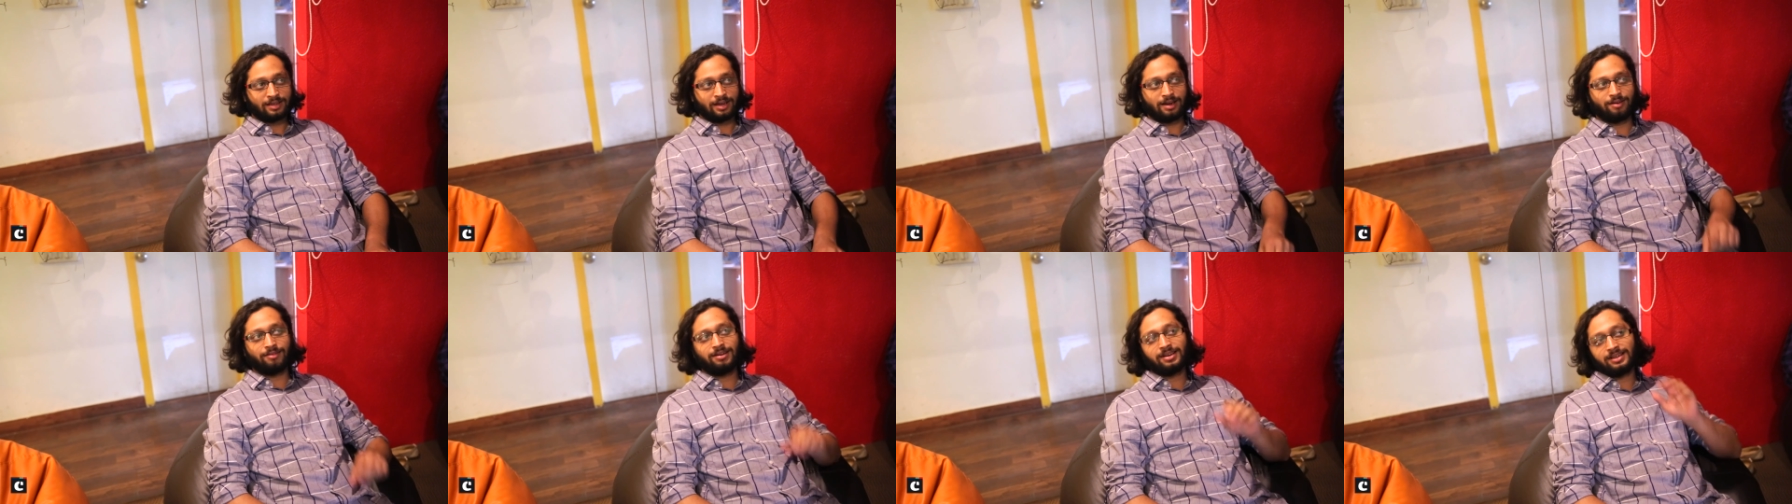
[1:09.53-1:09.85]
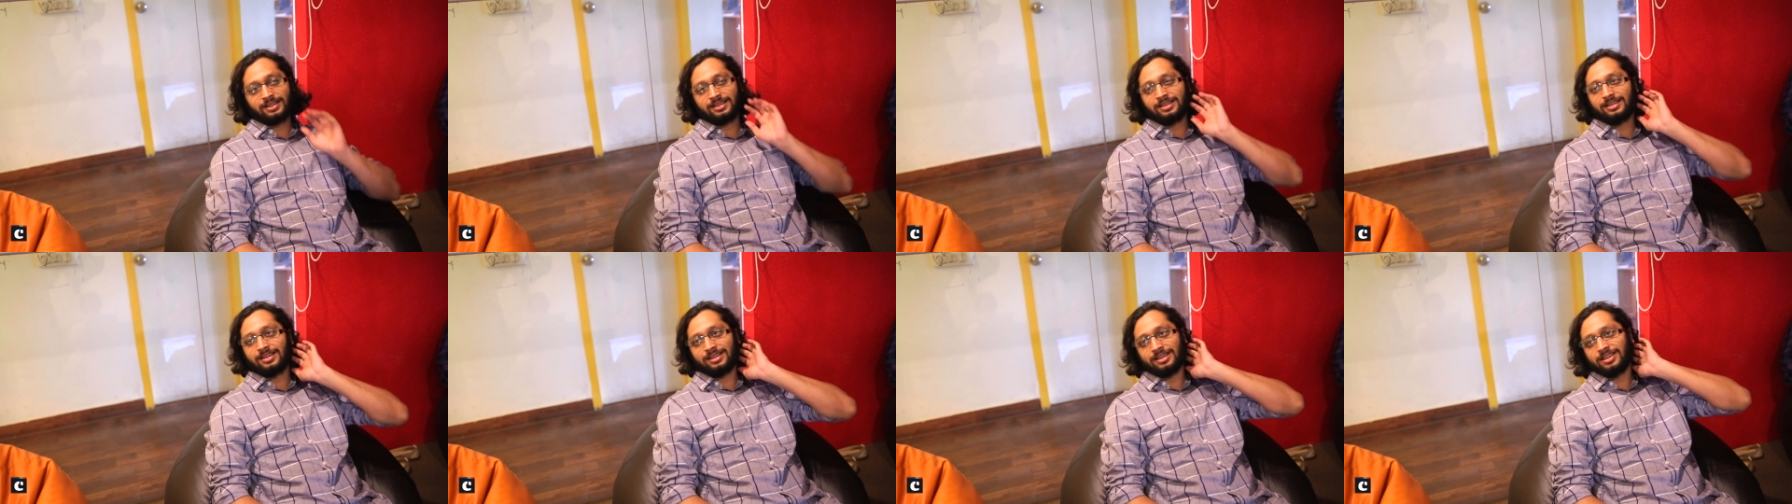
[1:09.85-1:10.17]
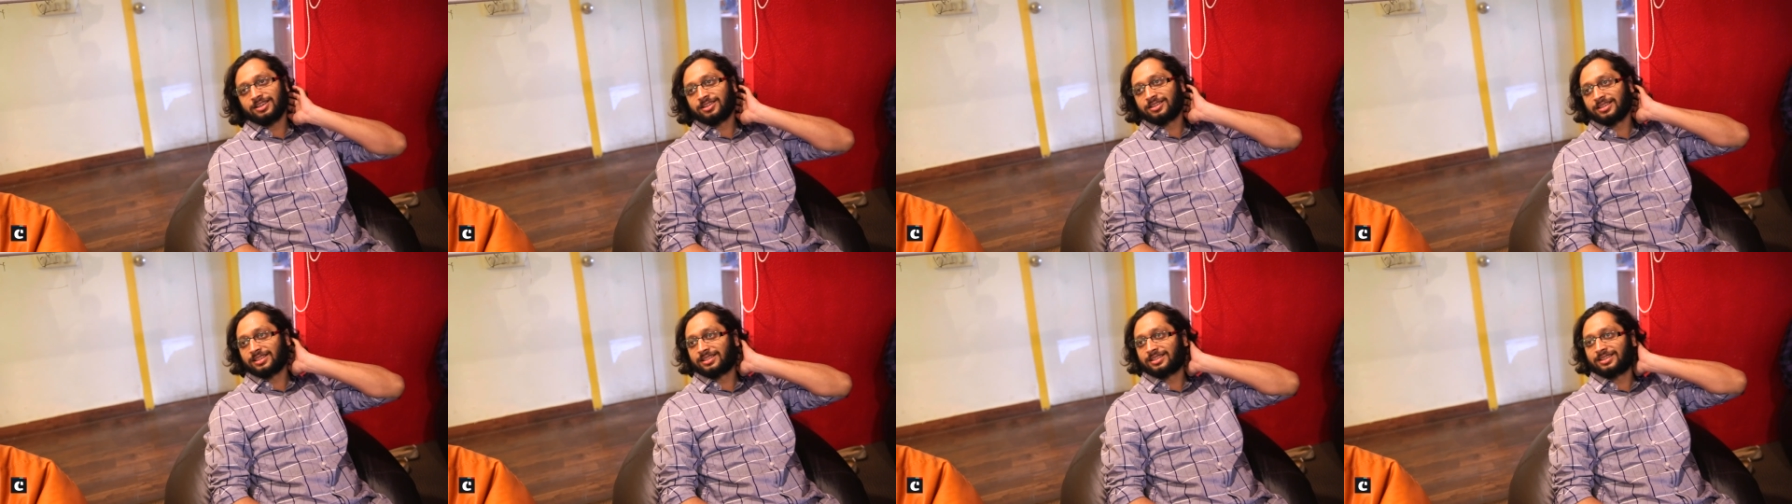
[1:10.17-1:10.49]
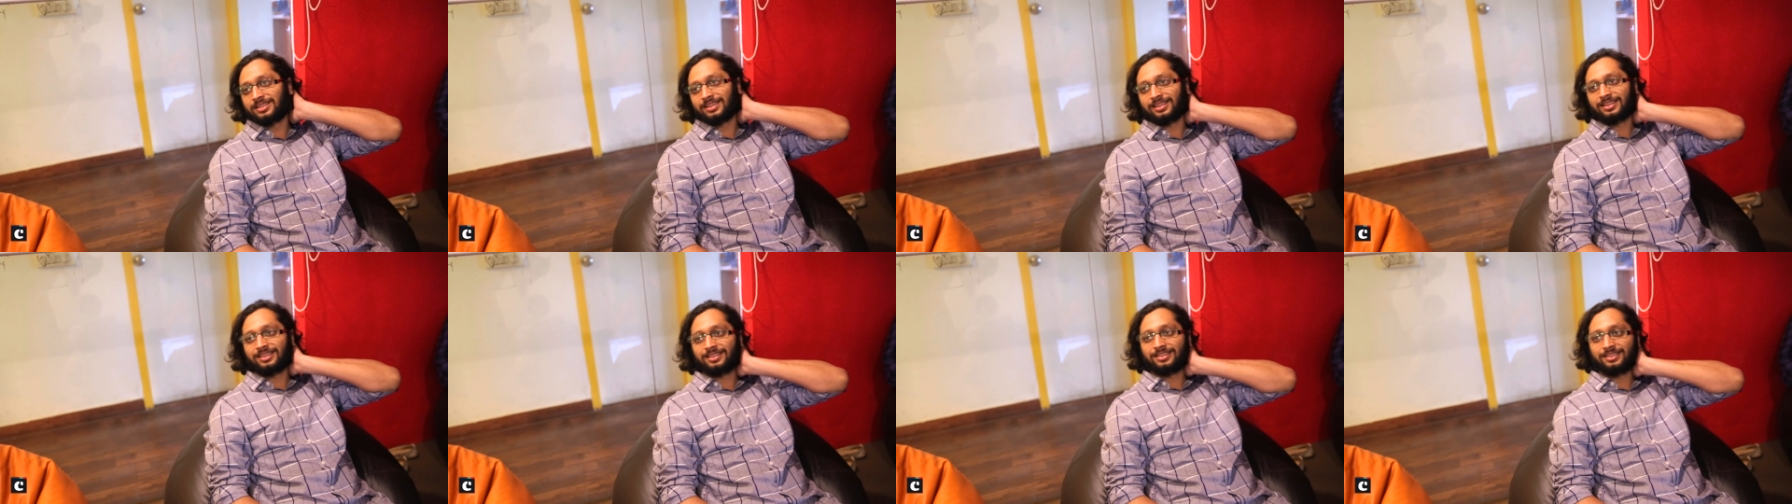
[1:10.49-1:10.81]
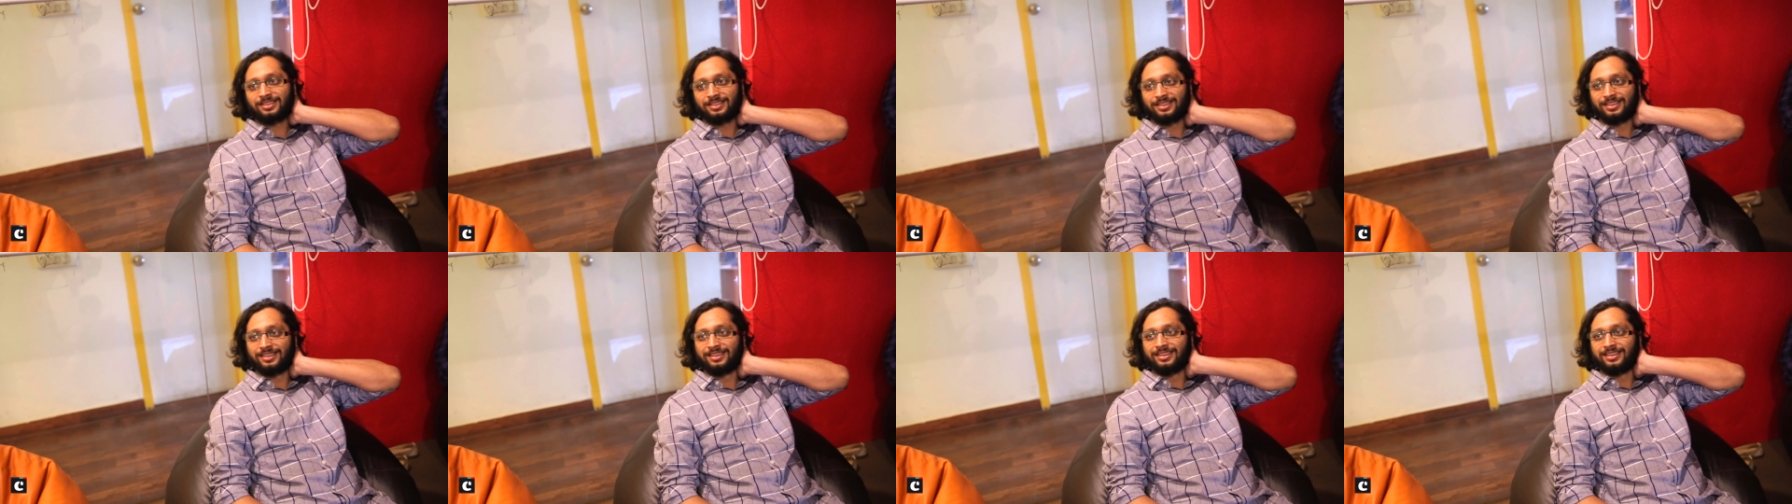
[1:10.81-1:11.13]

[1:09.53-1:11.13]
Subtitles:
a very interesting